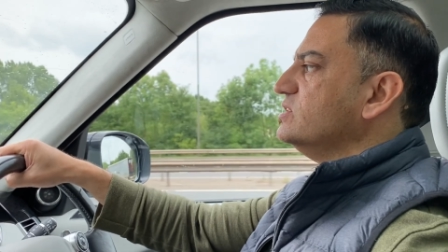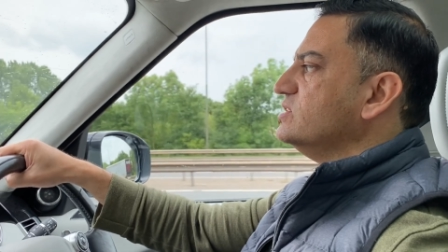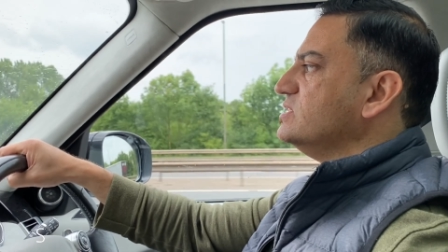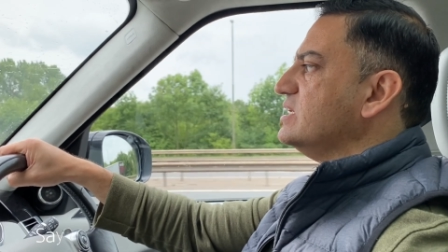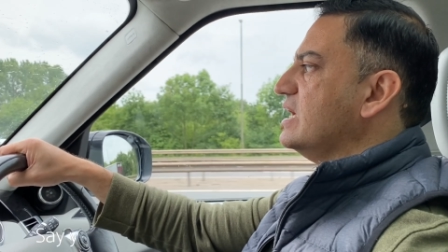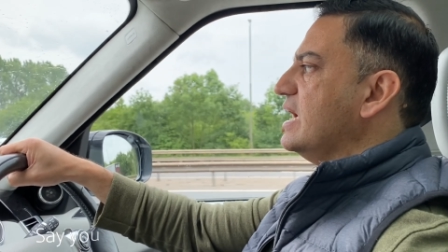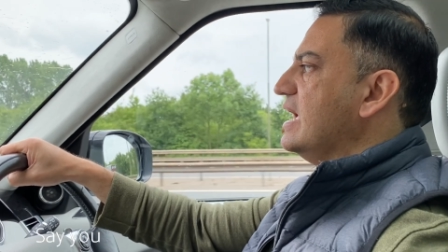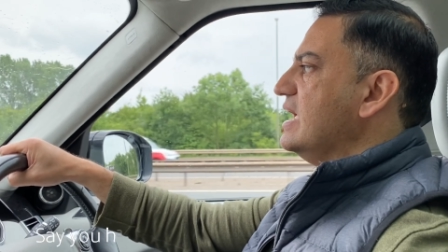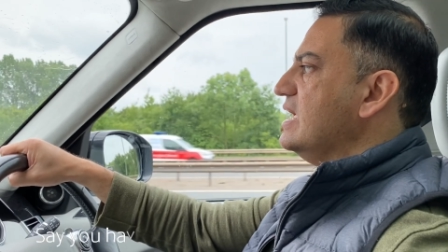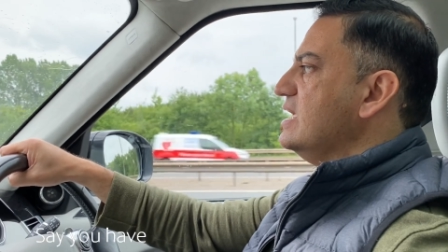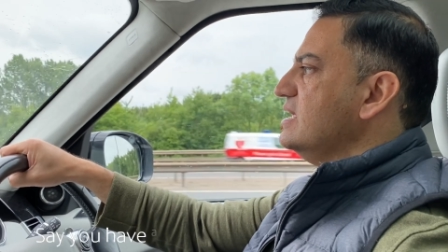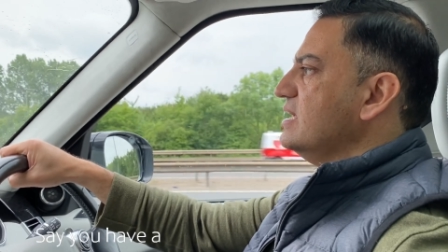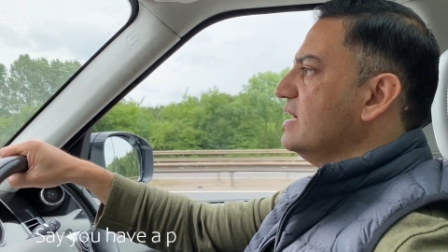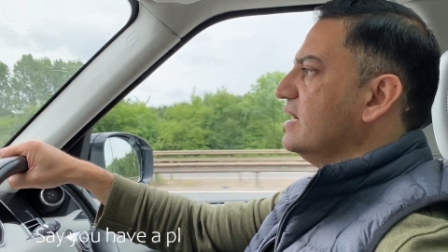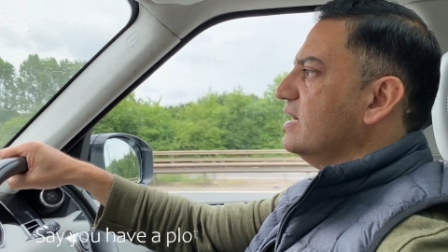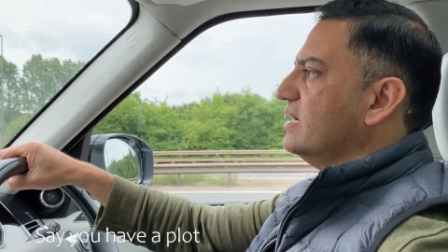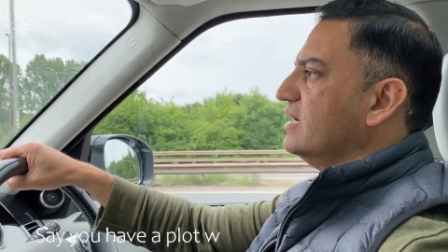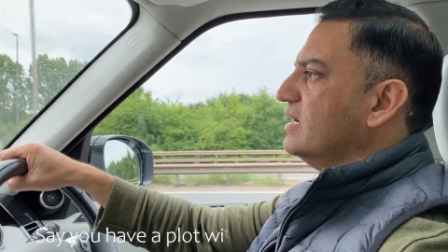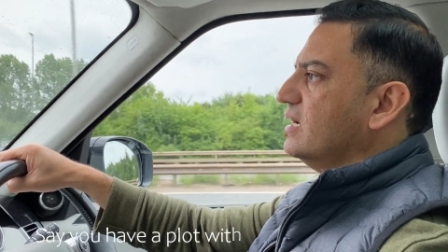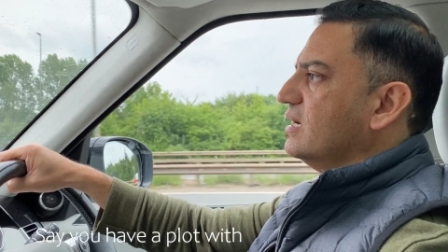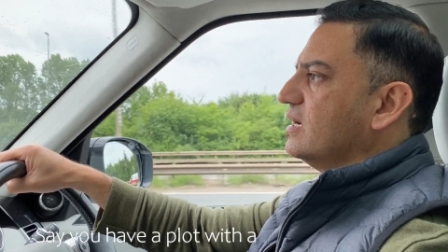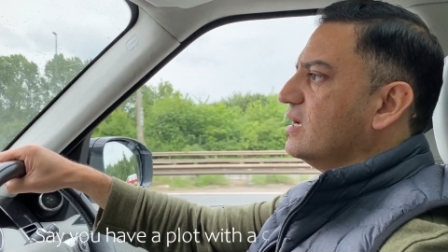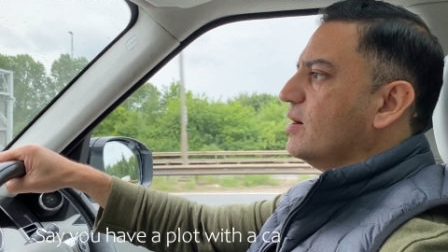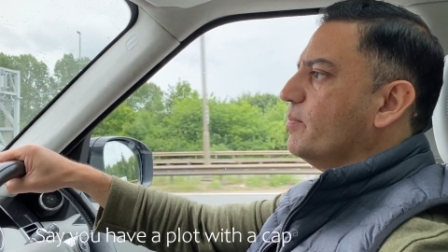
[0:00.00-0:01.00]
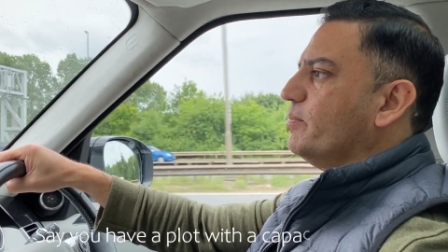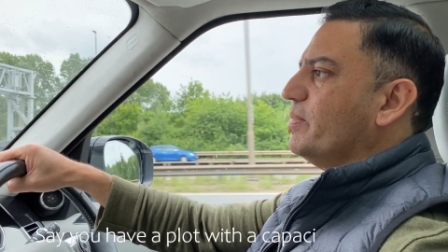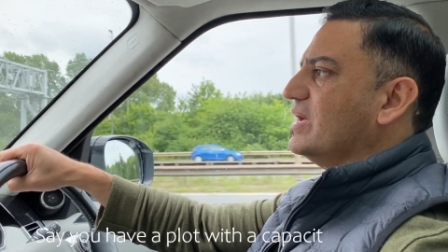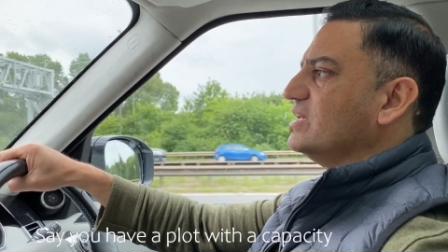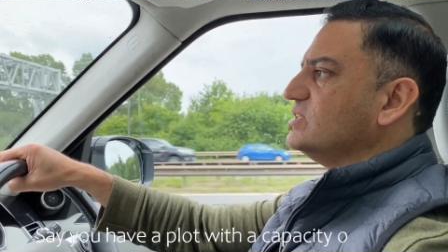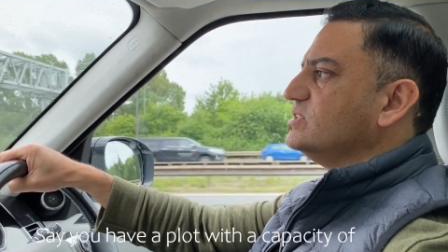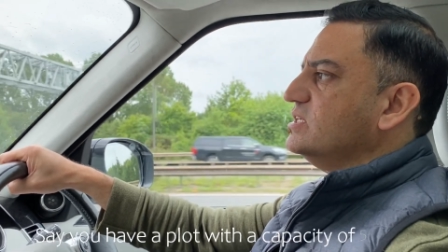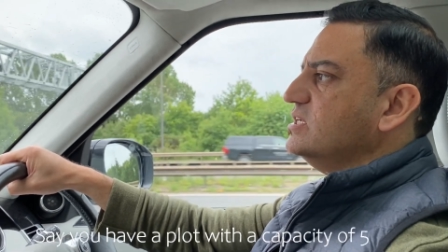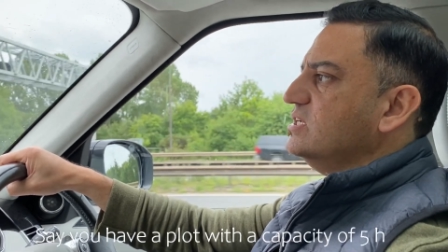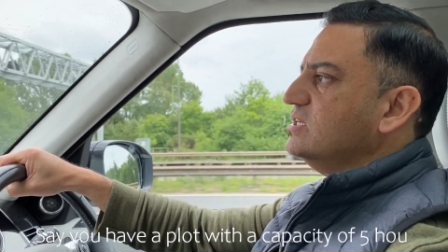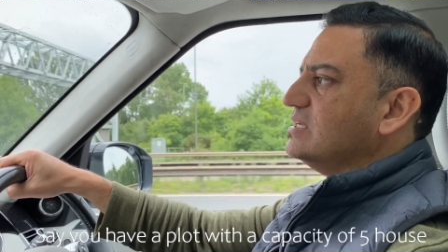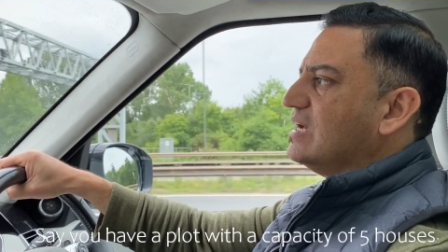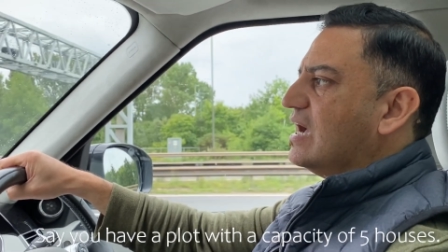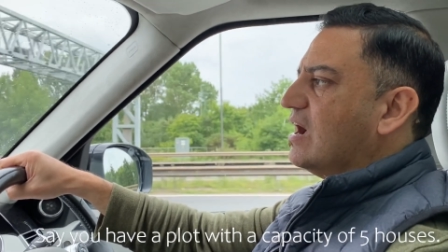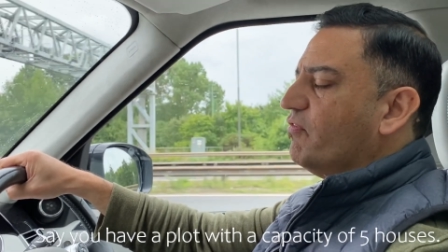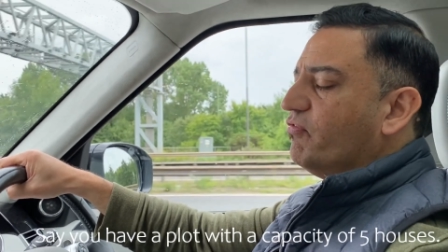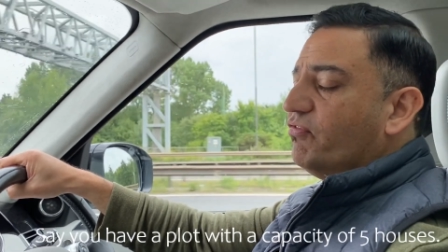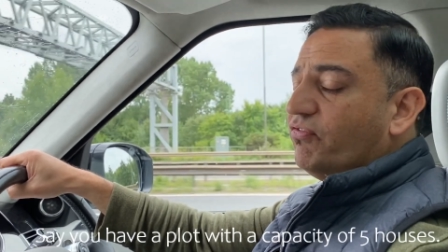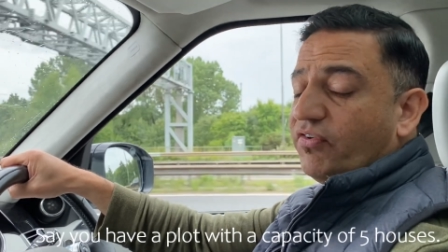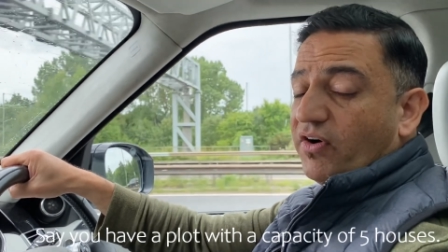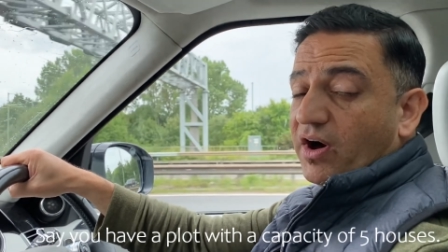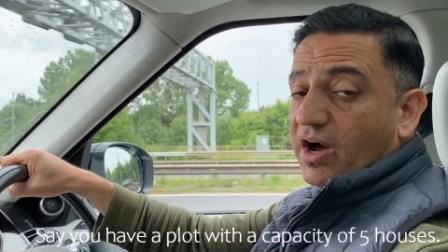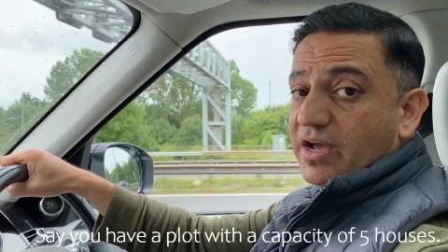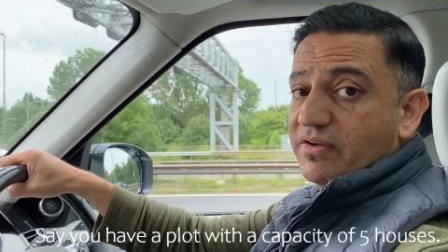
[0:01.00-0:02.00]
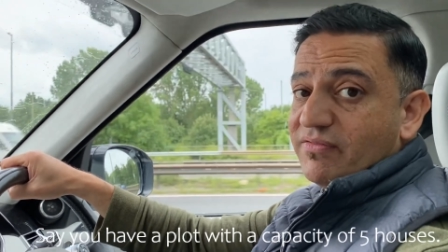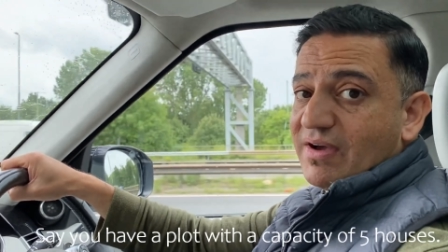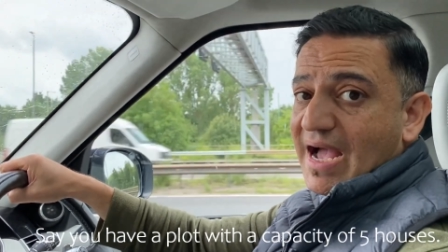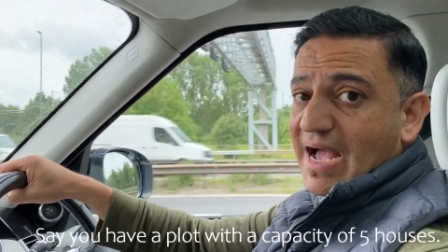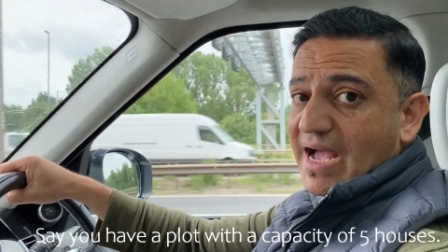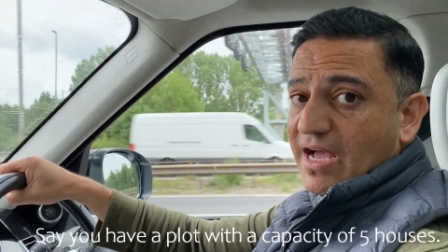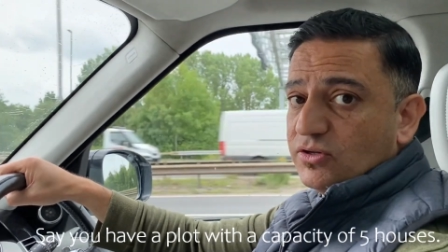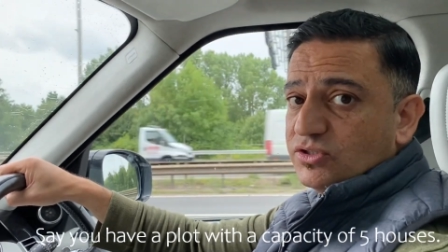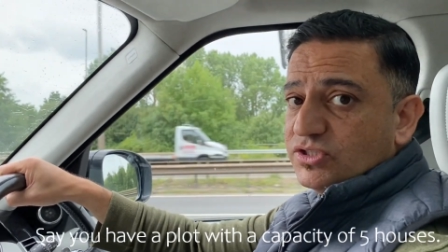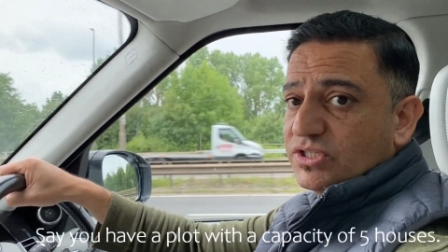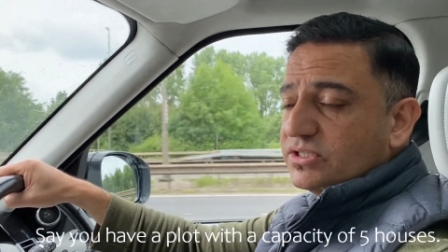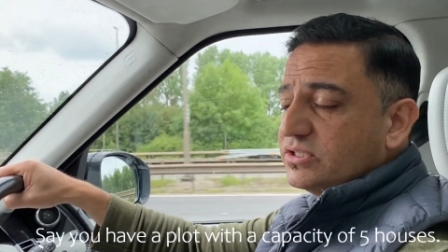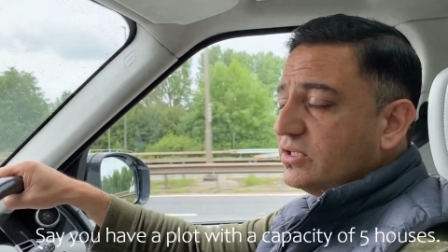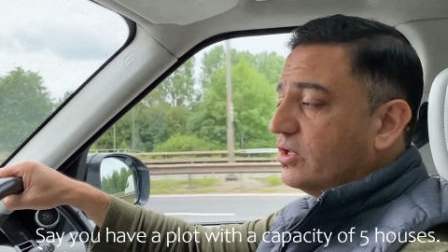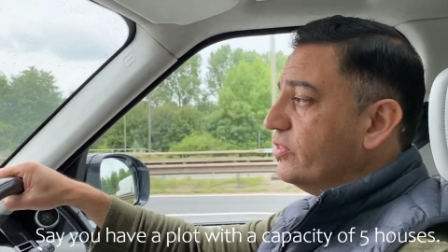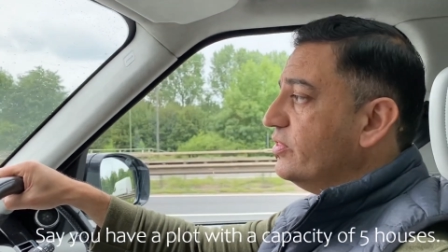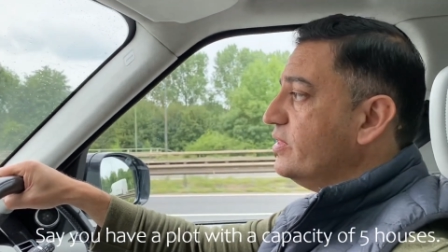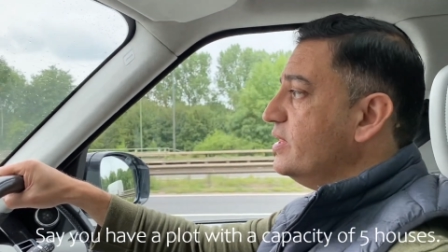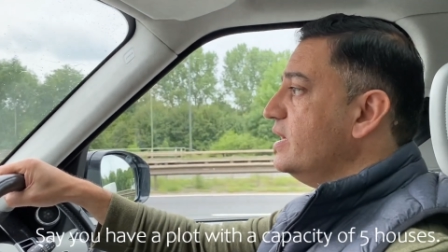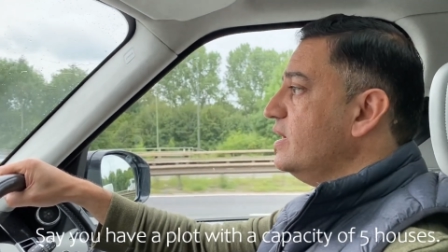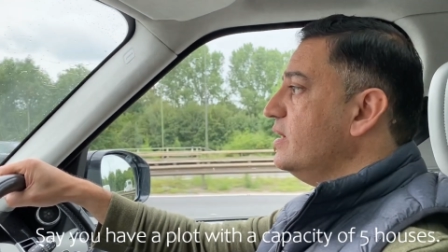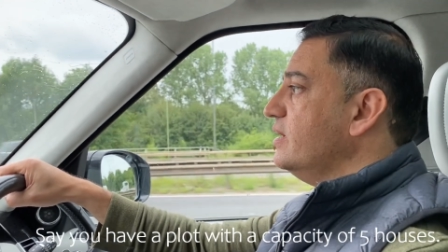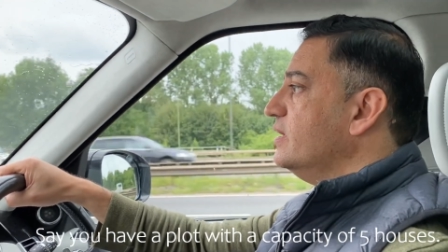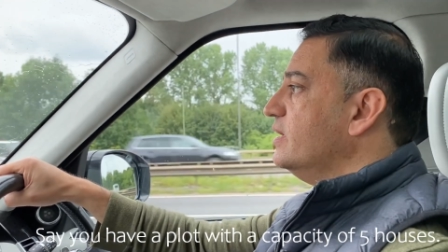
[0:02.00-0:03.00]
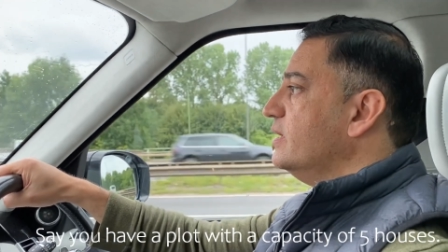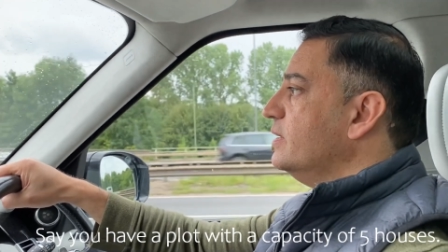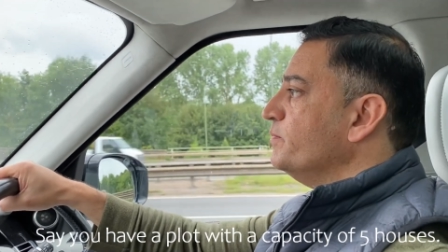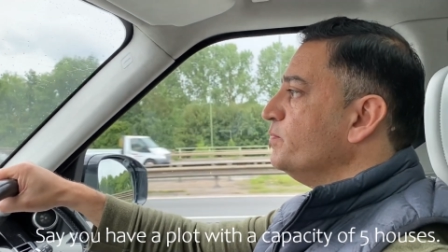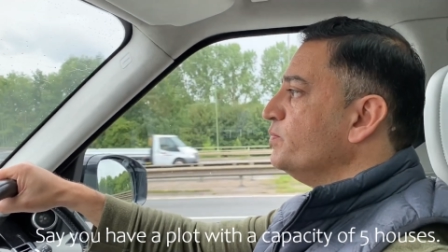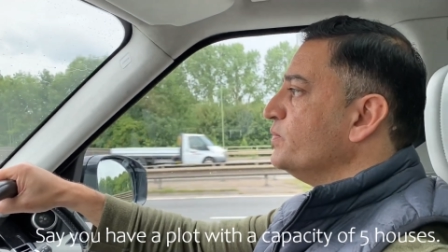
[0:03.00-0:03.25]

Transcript: say, uh, a capacity to have five houses on there.